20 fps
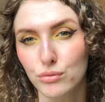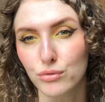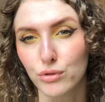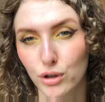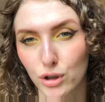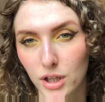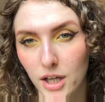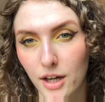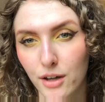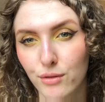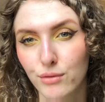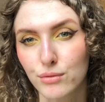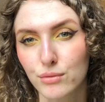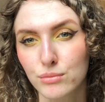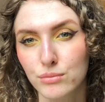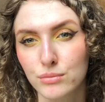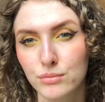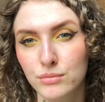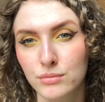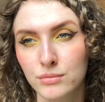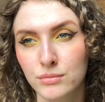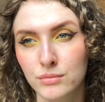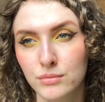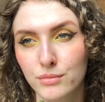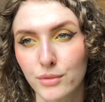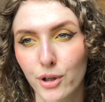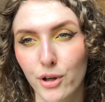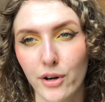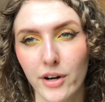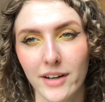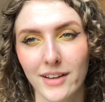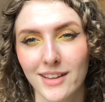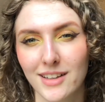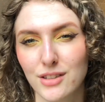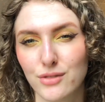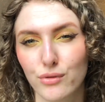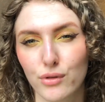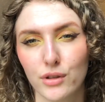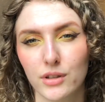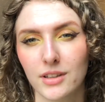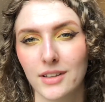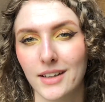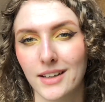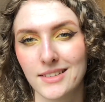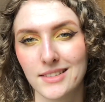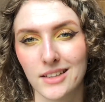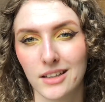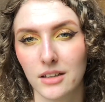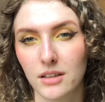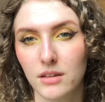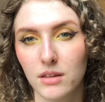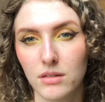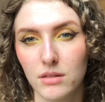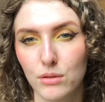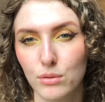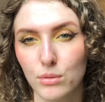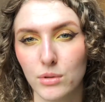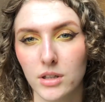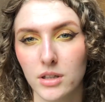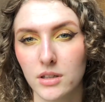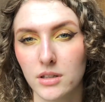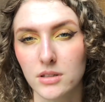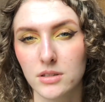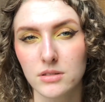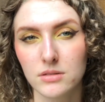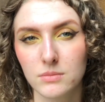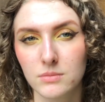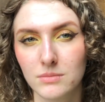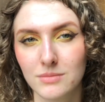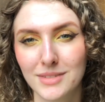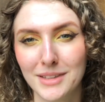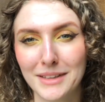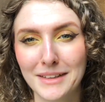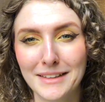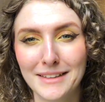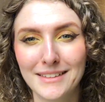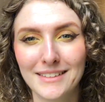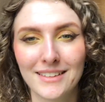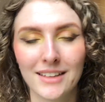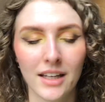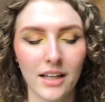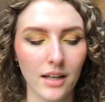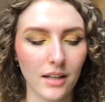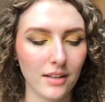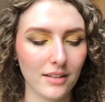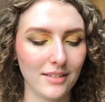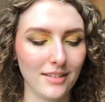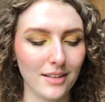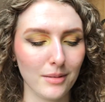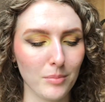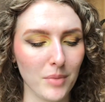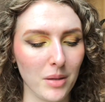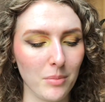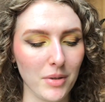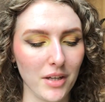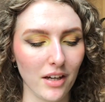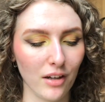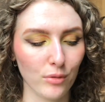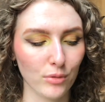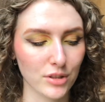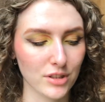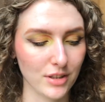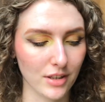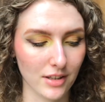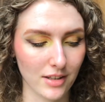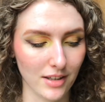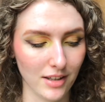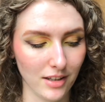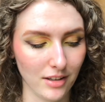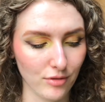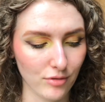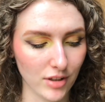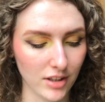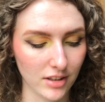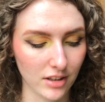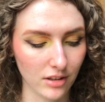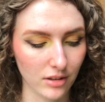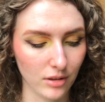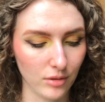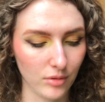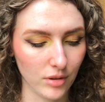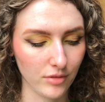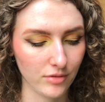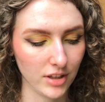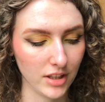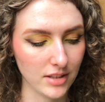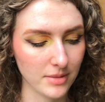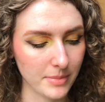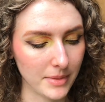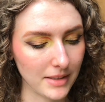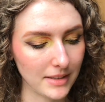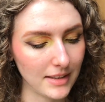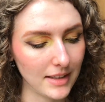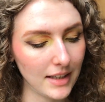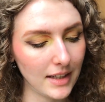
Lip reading: for life, or at least for the next like 2 years. Then maybe I would start like running low of these. But